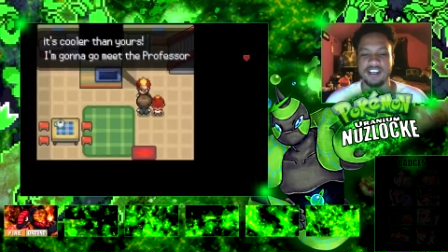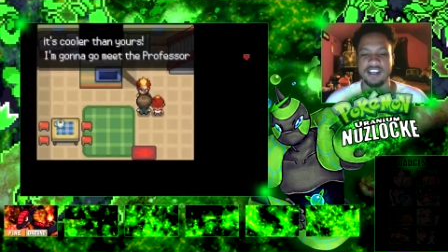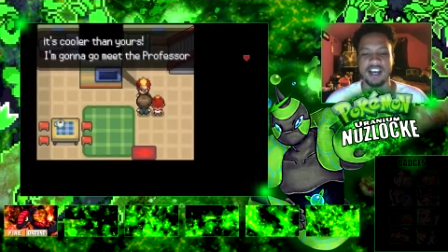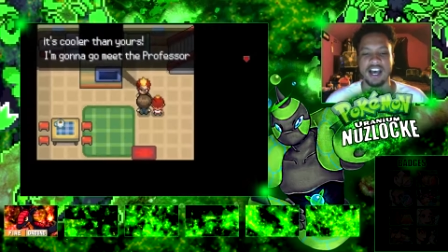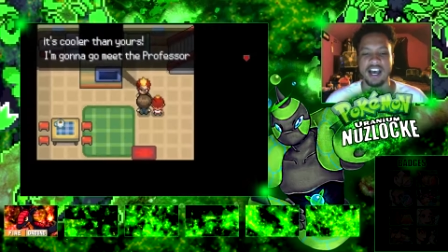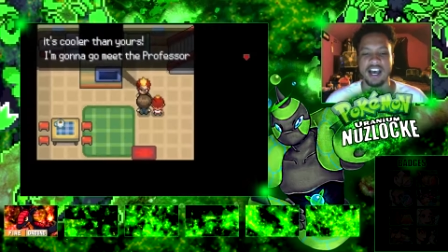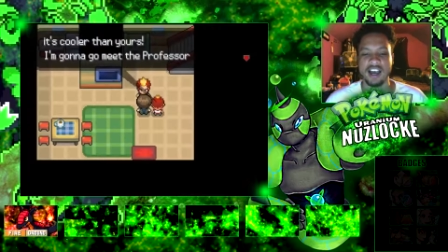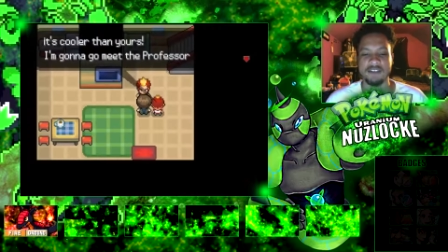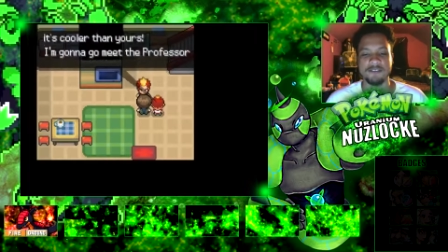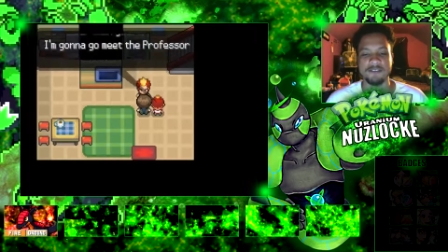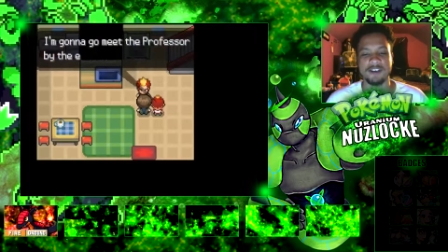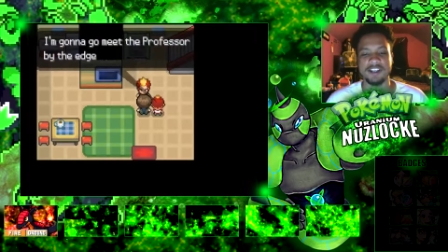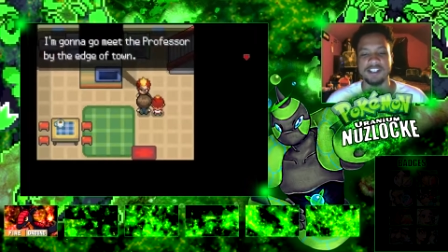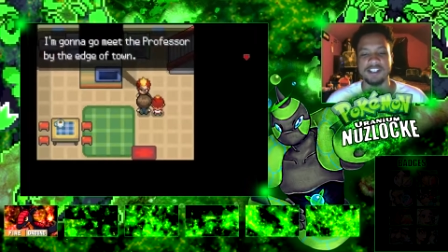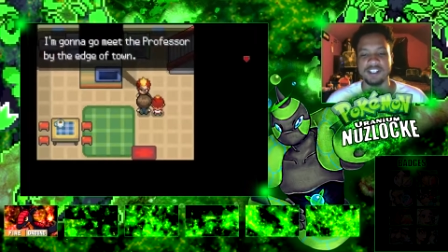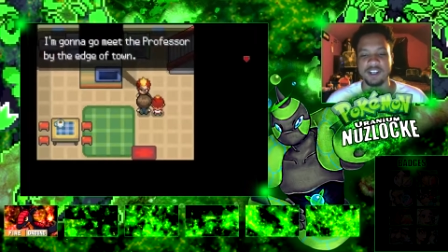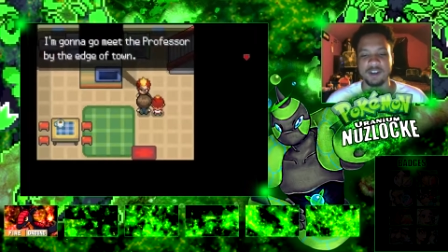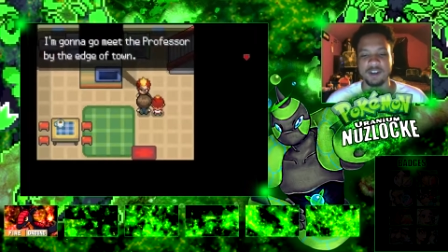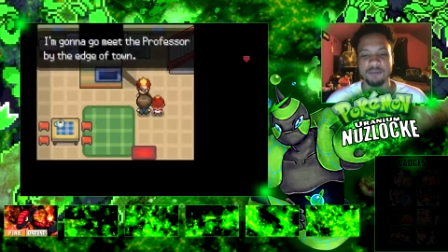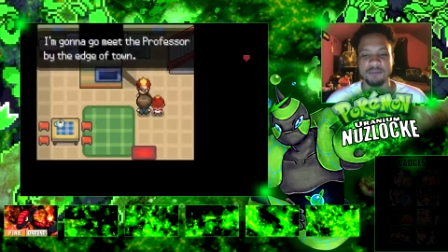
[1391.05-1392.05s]
I'm gonna
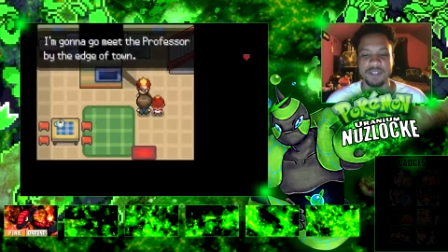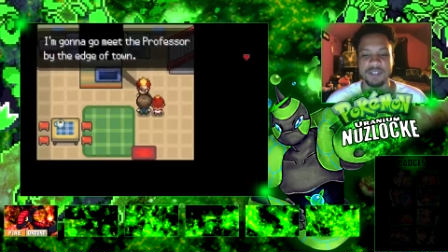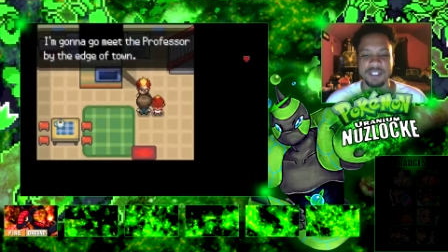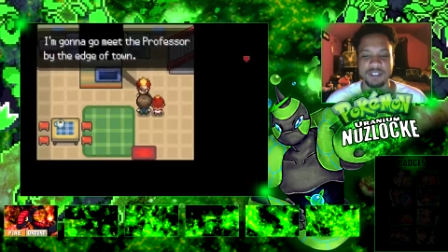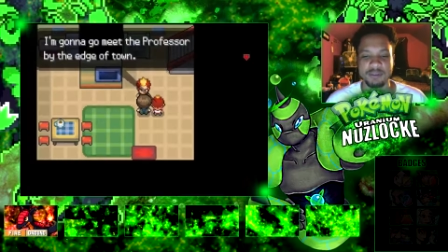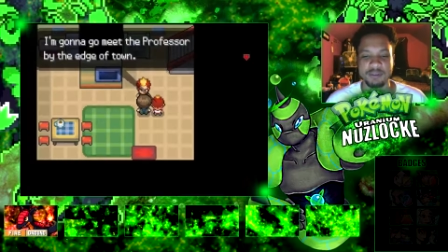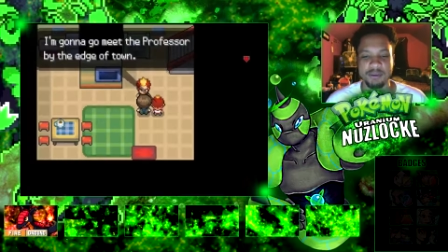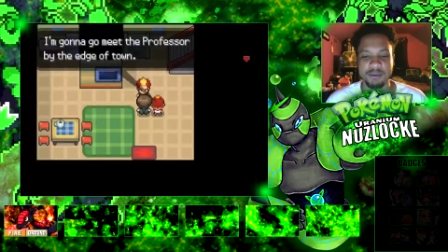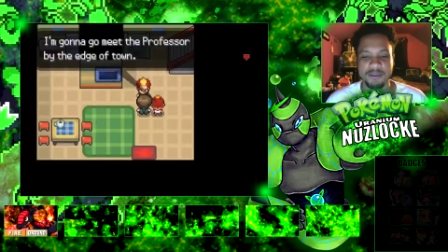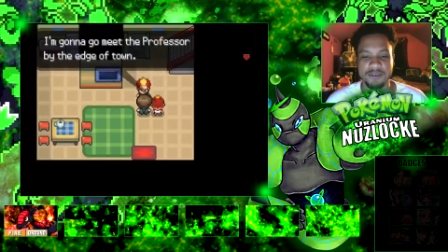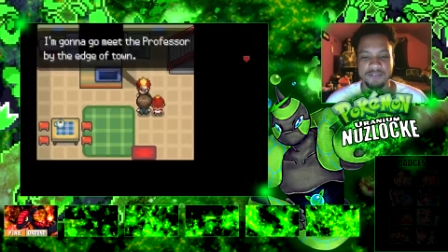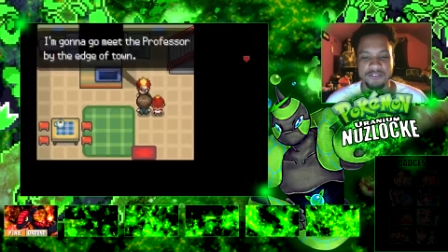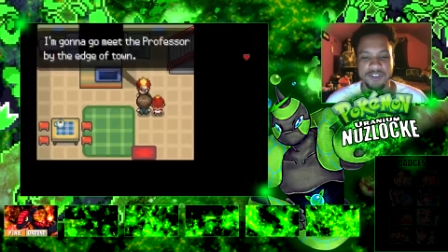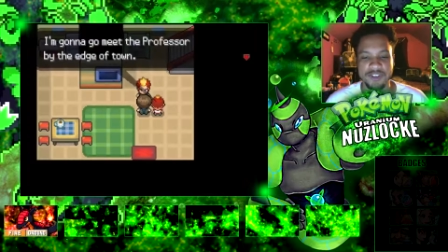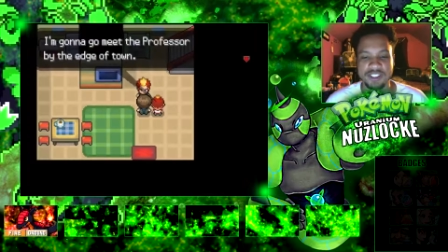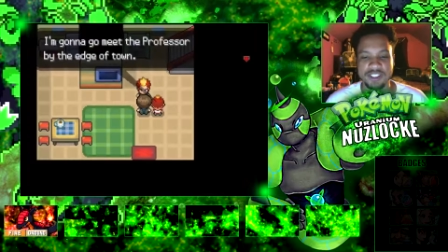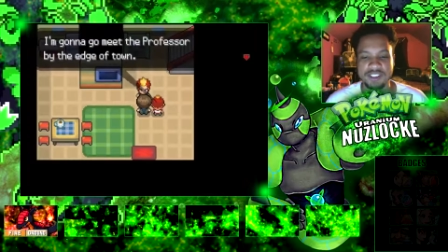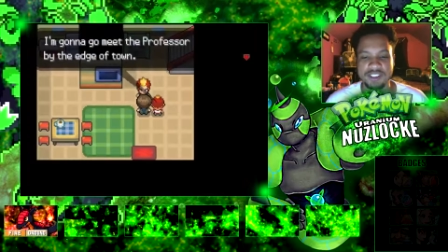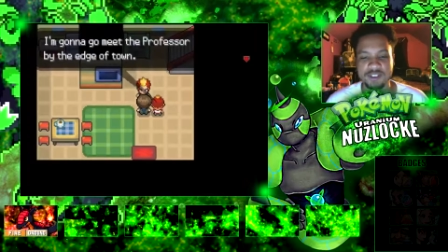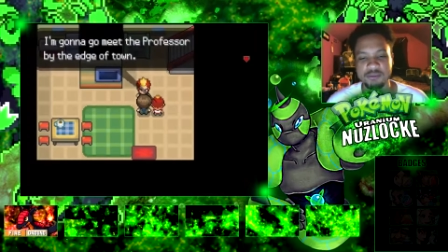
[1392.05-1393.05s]
go meet the
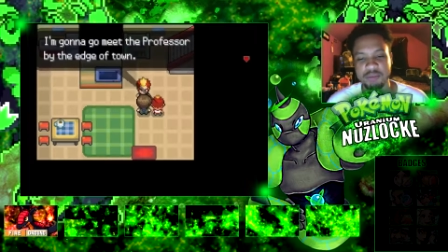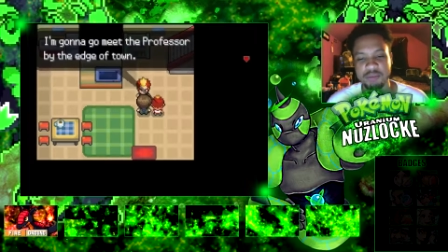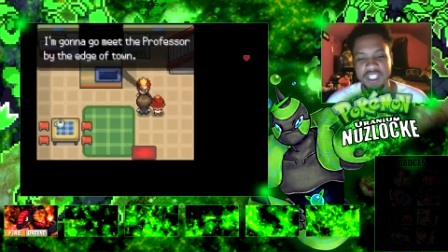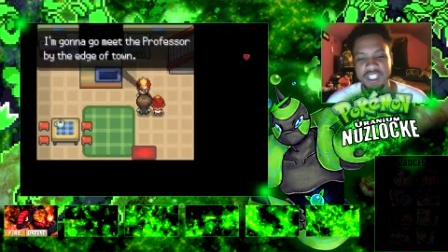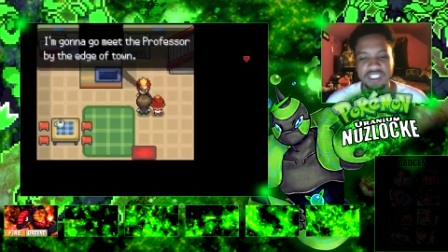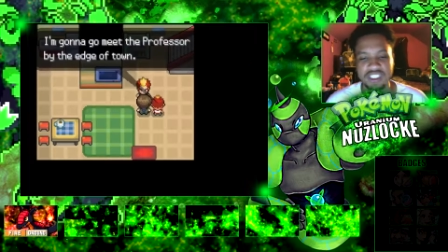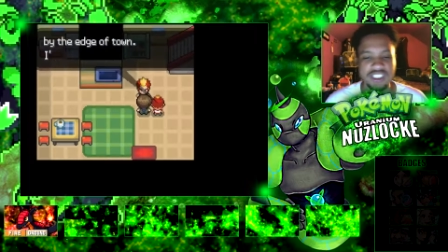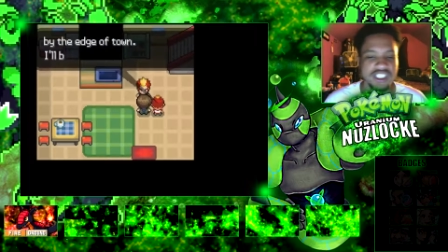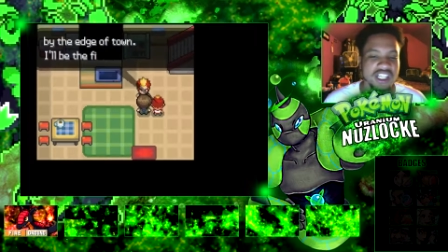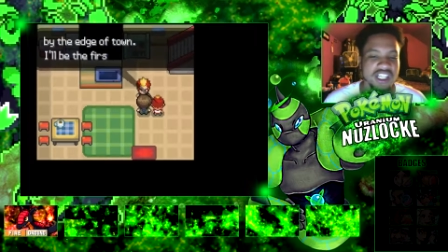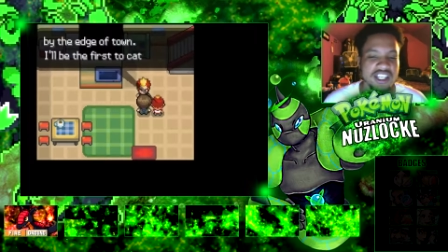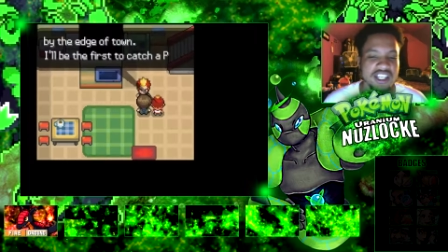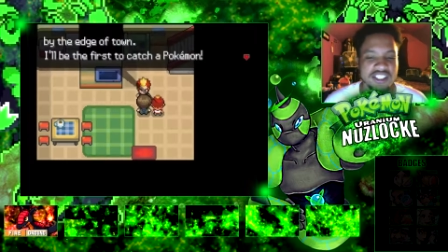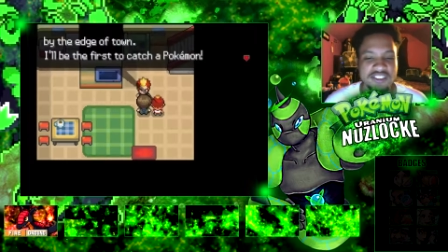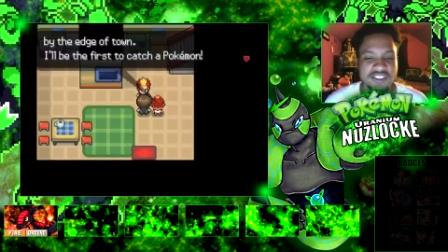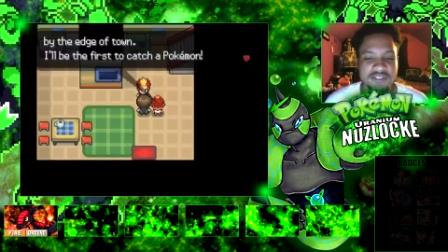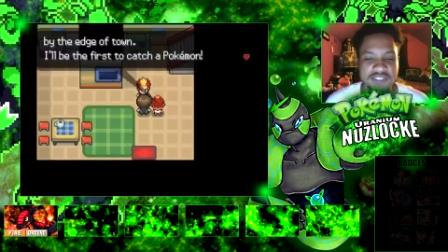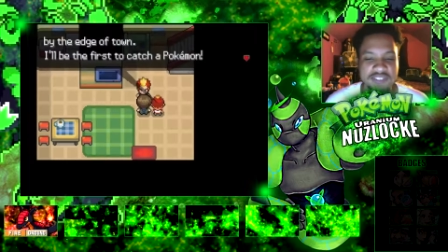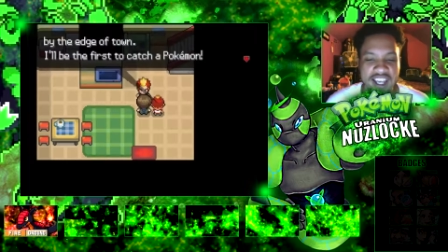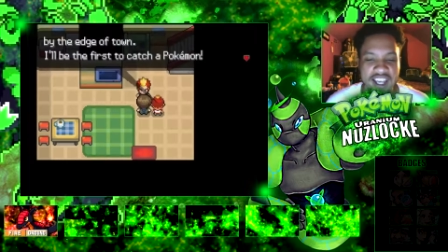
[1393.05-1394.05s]
professor by the edge
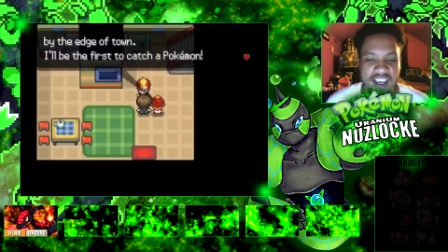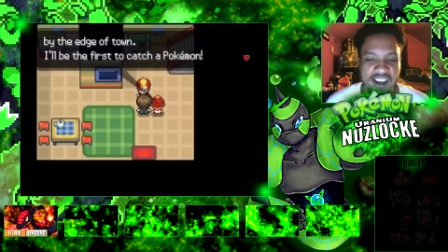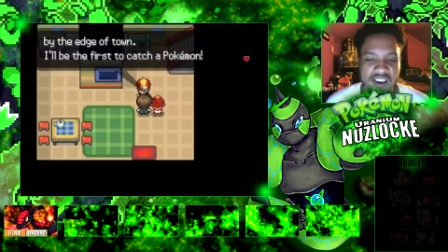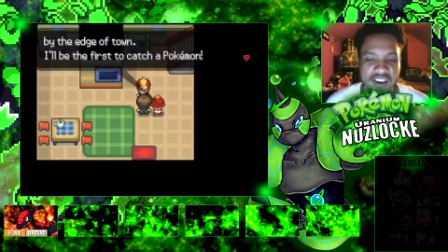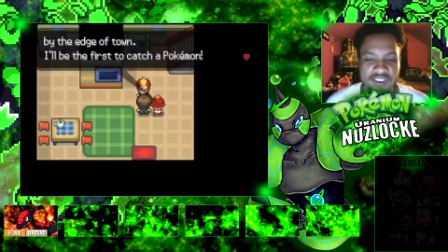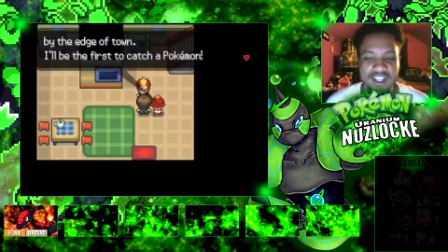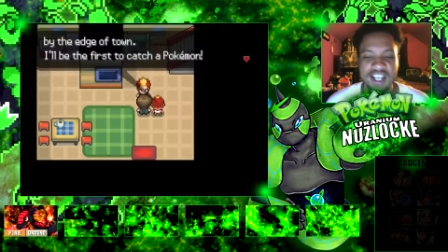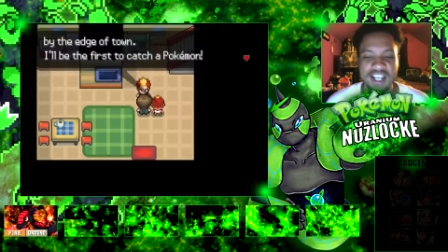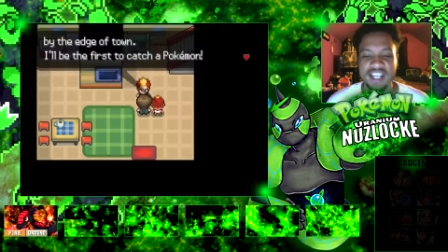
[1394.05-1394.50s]
of town,